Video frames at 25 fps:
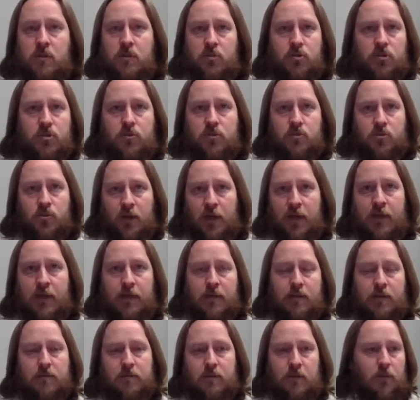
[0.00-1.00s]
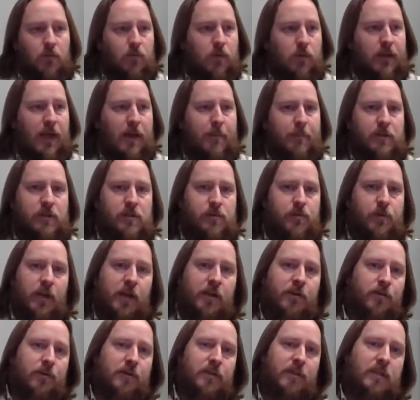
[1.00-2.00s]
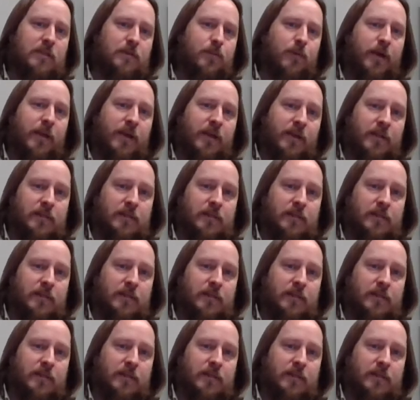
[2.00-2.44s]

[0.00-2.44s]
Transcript: just trying what happens when I do it this way